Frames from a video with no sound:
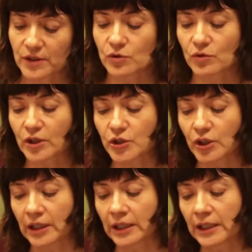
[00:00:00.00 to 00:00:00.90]

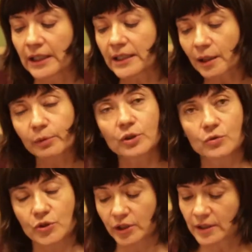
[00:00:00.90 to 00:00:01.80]
Destruction,
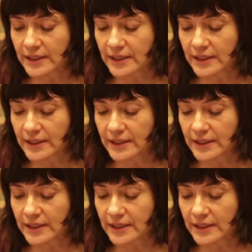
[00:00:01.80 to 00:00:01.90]
W.G.